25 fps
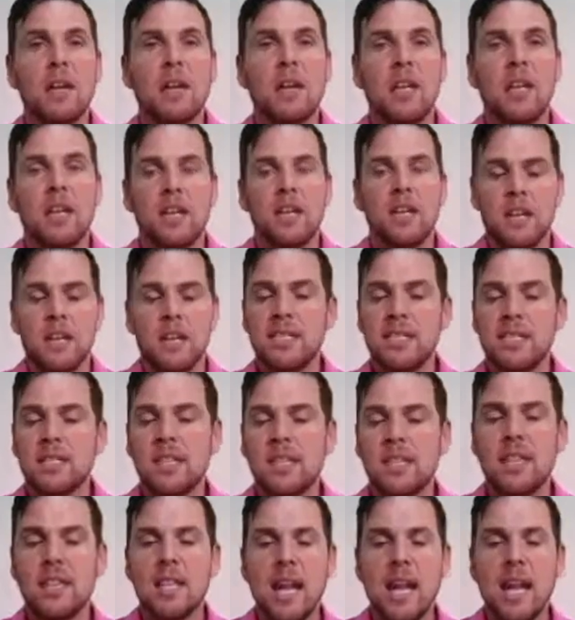And I
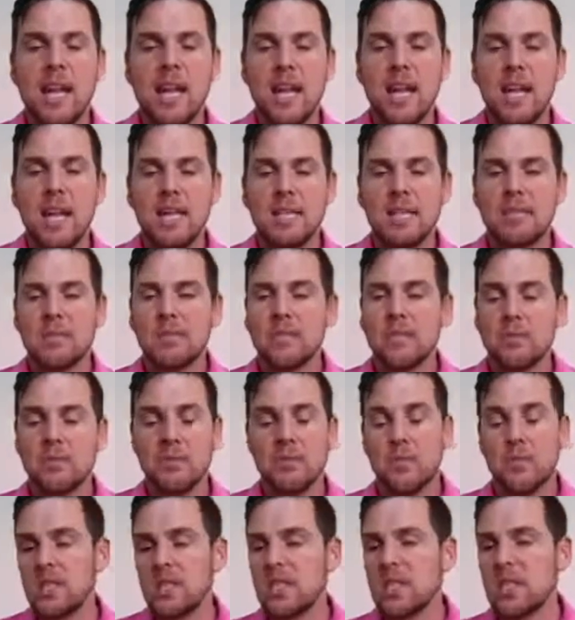say that as
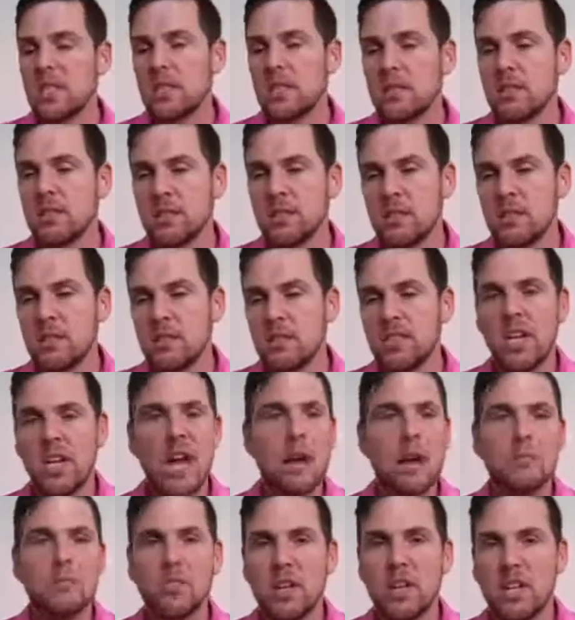really a
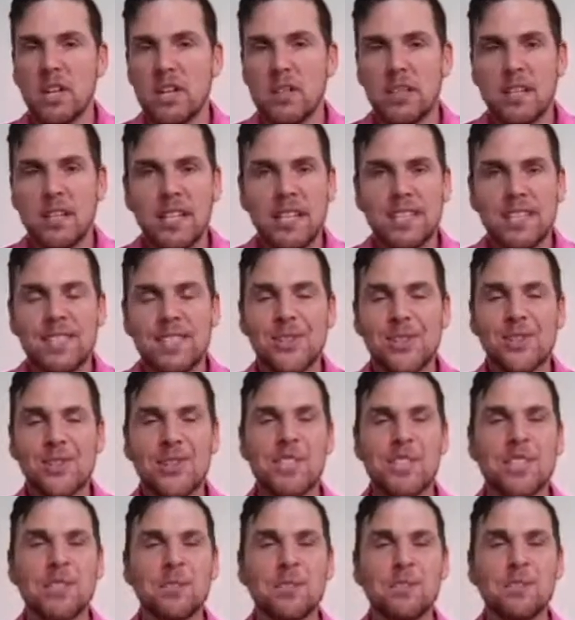job, right? So
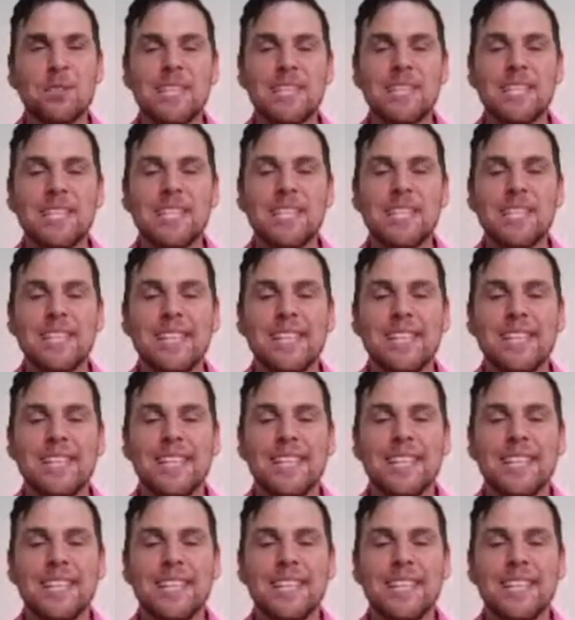it could be